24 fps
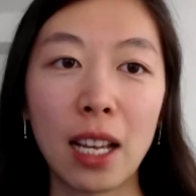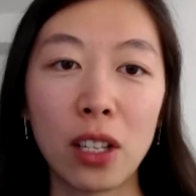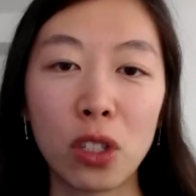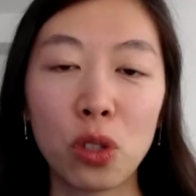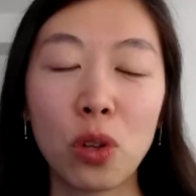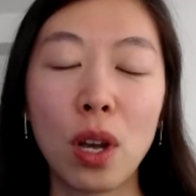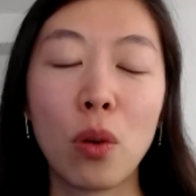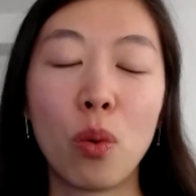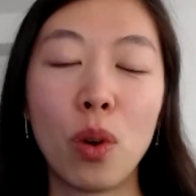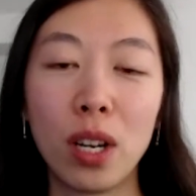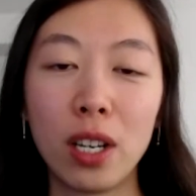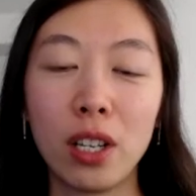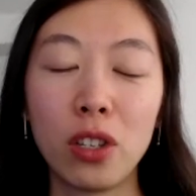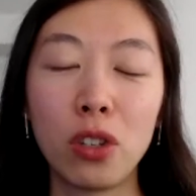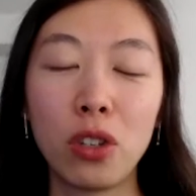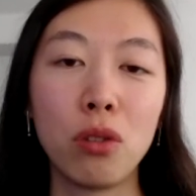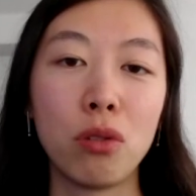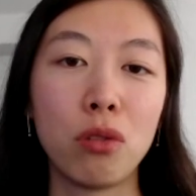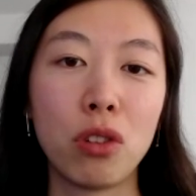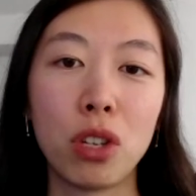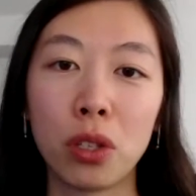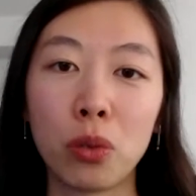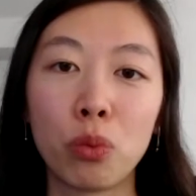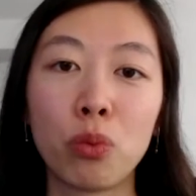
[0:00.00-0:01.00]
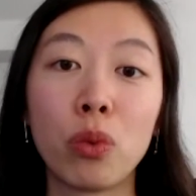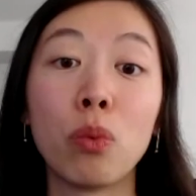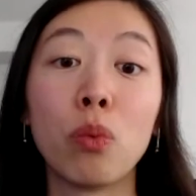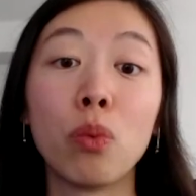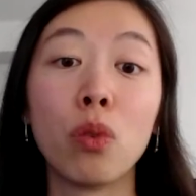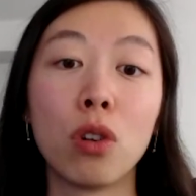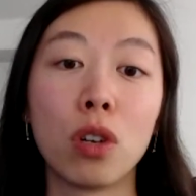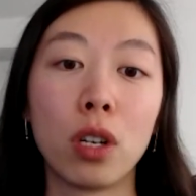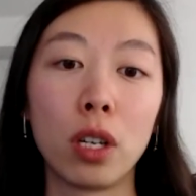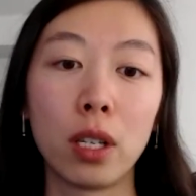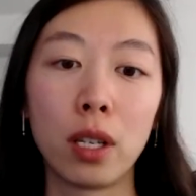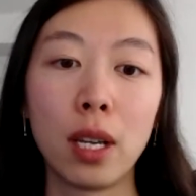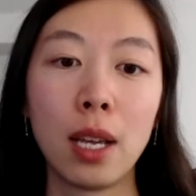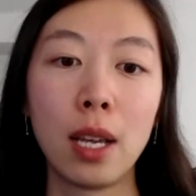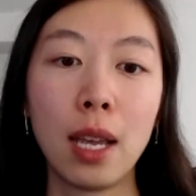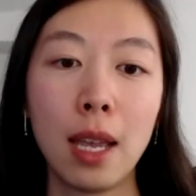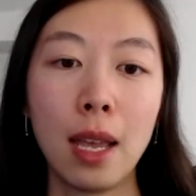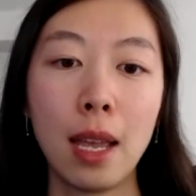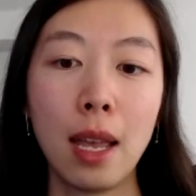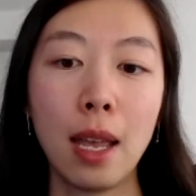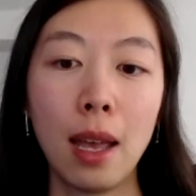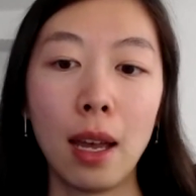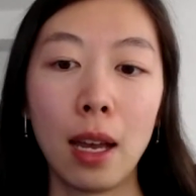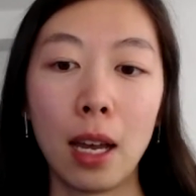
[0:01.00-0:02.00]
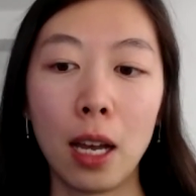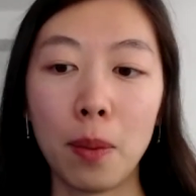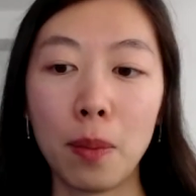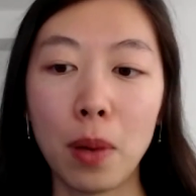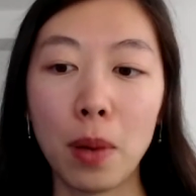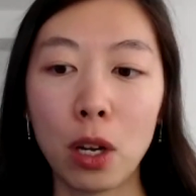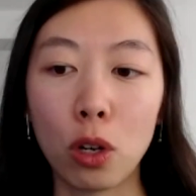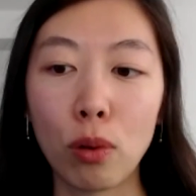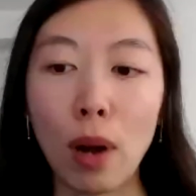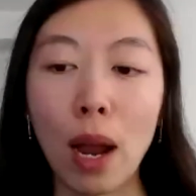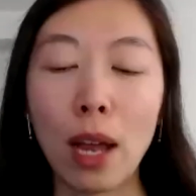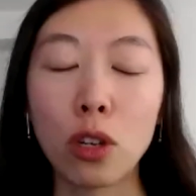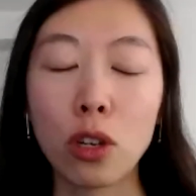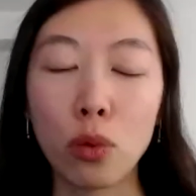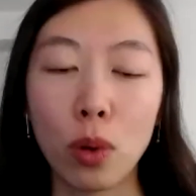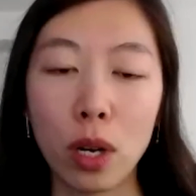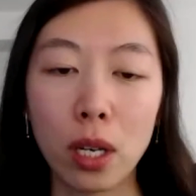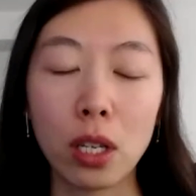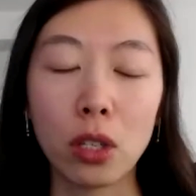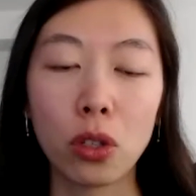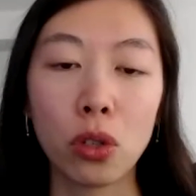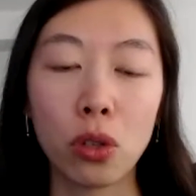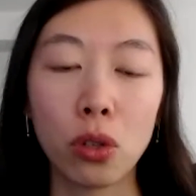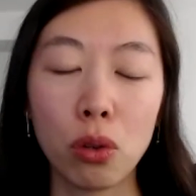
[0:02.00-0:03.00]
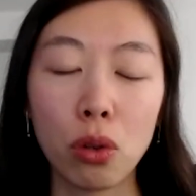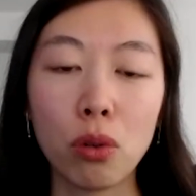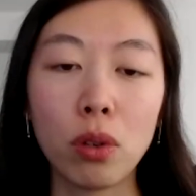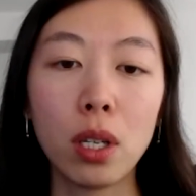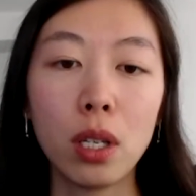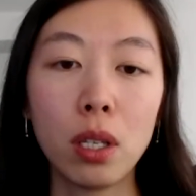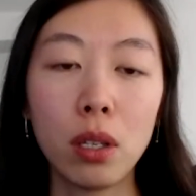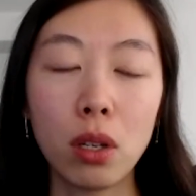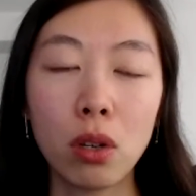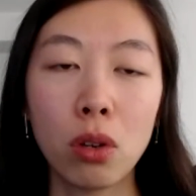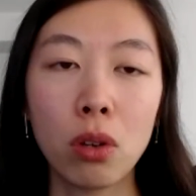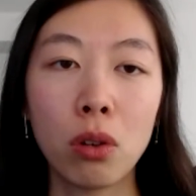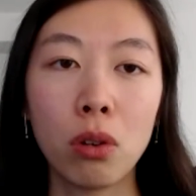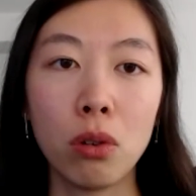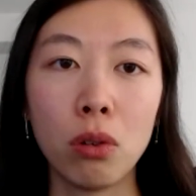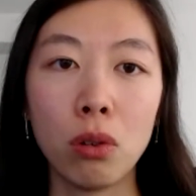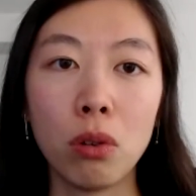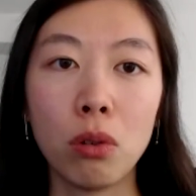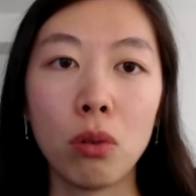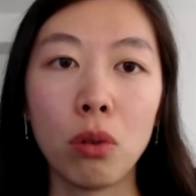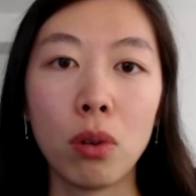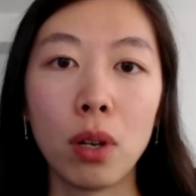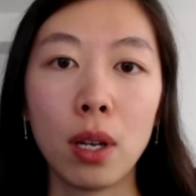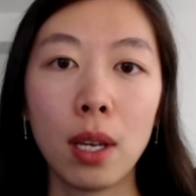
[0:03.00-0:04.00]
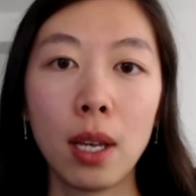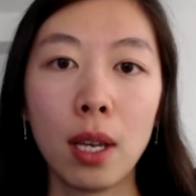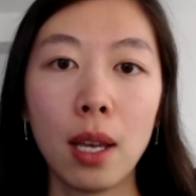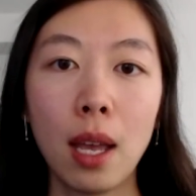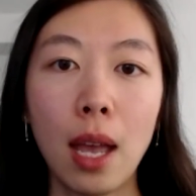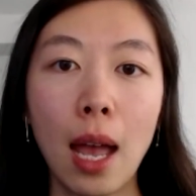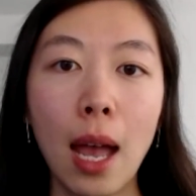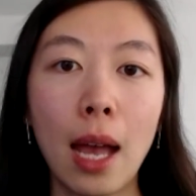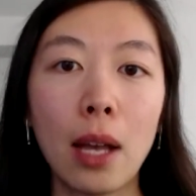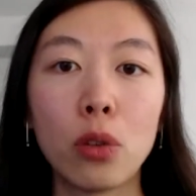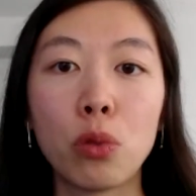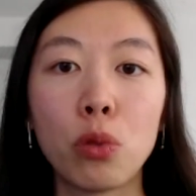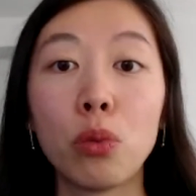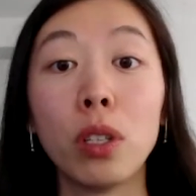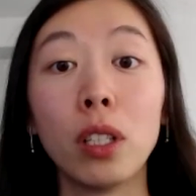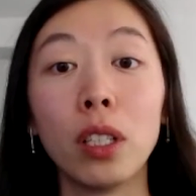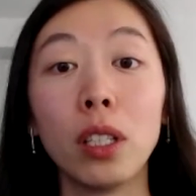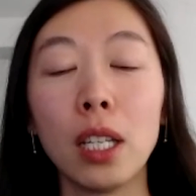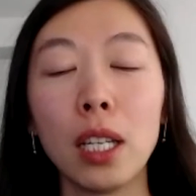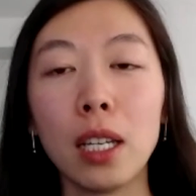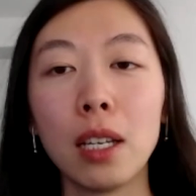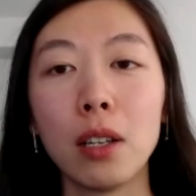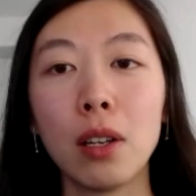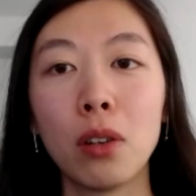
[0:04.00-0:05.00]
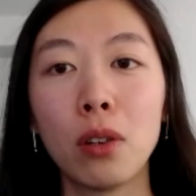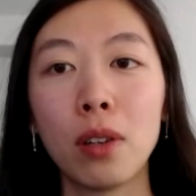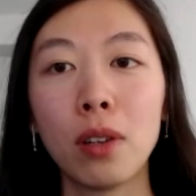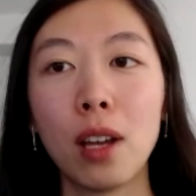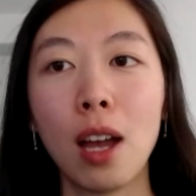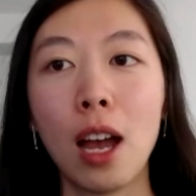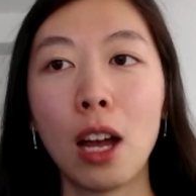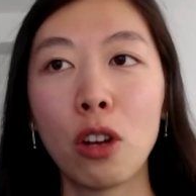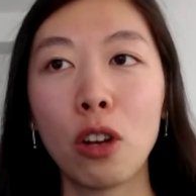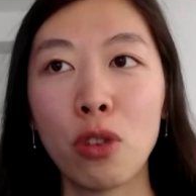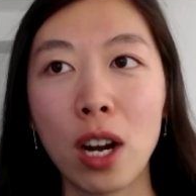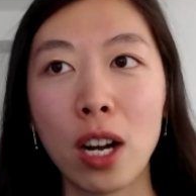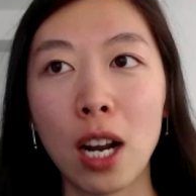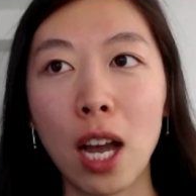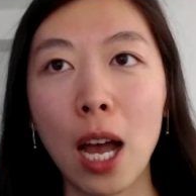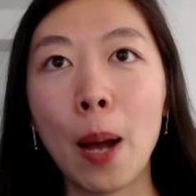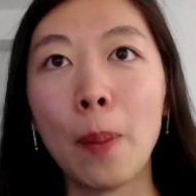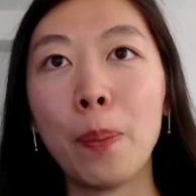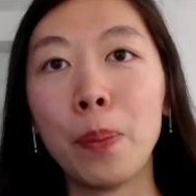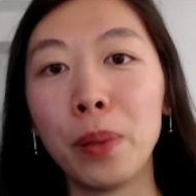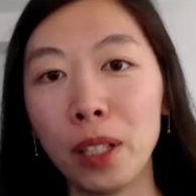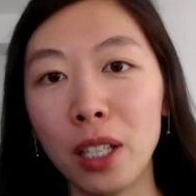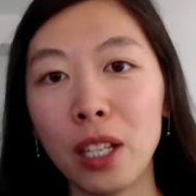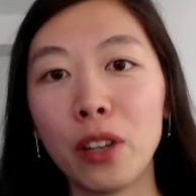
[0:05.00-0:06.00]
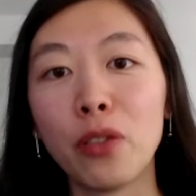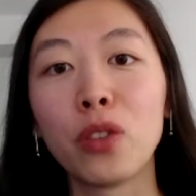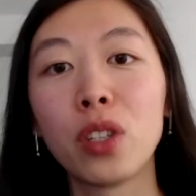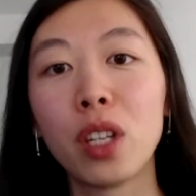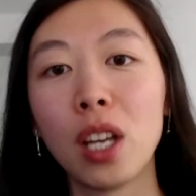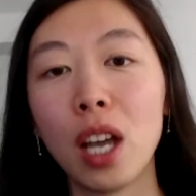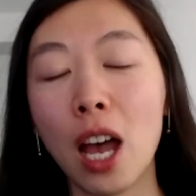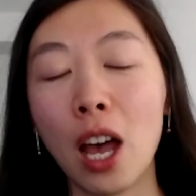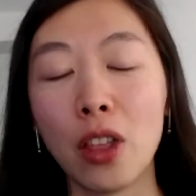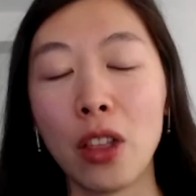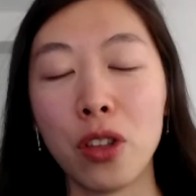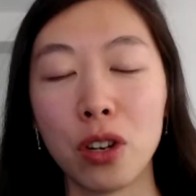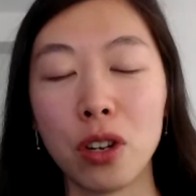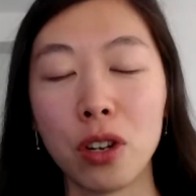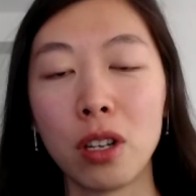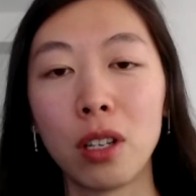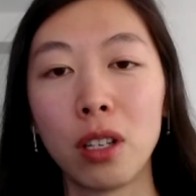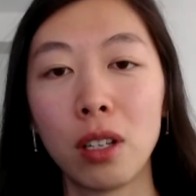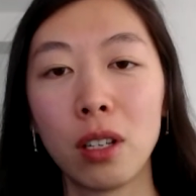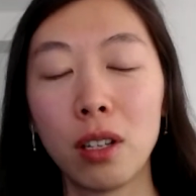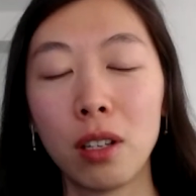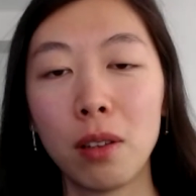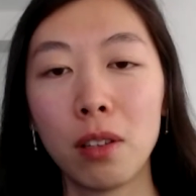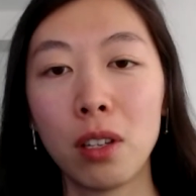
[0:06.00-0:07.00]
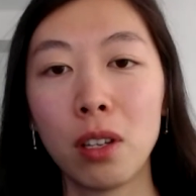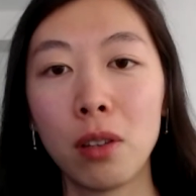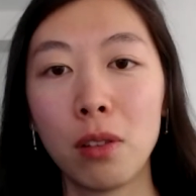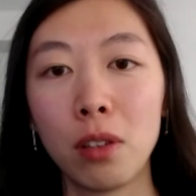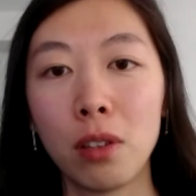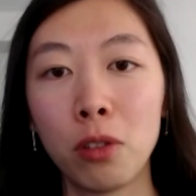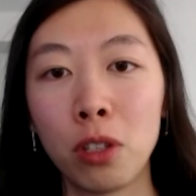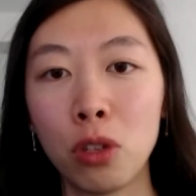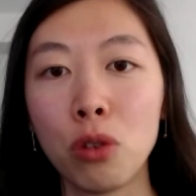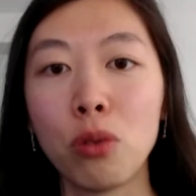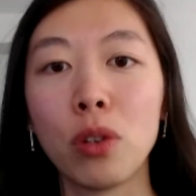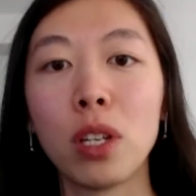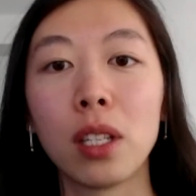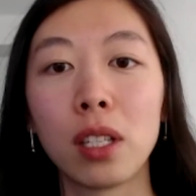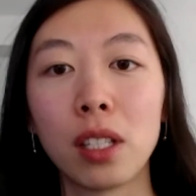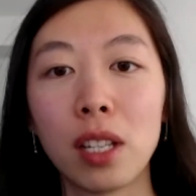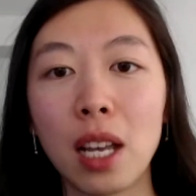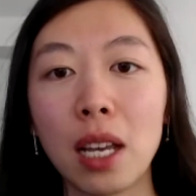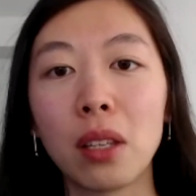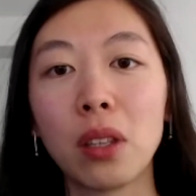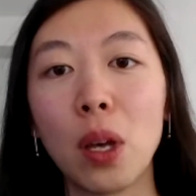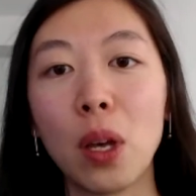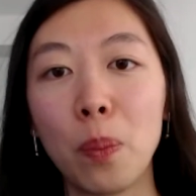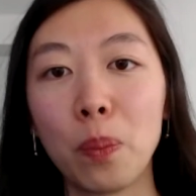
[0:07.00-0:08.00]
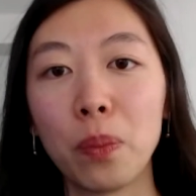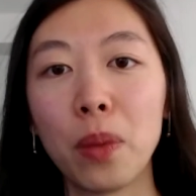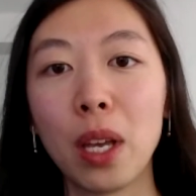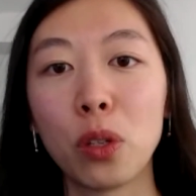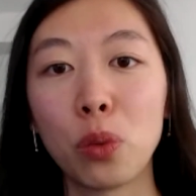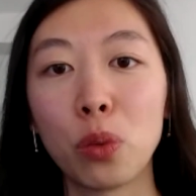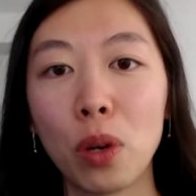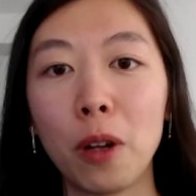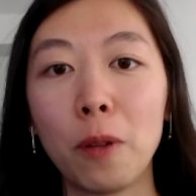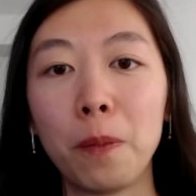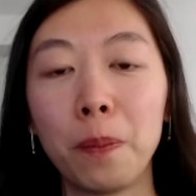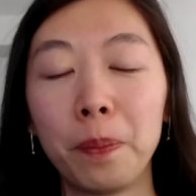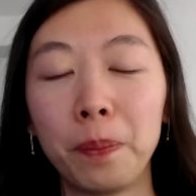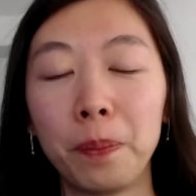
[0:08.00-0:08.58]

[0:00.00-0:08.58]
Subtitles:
So I wanted to just reward a graduating student who has really tried to uplift other students like them as well.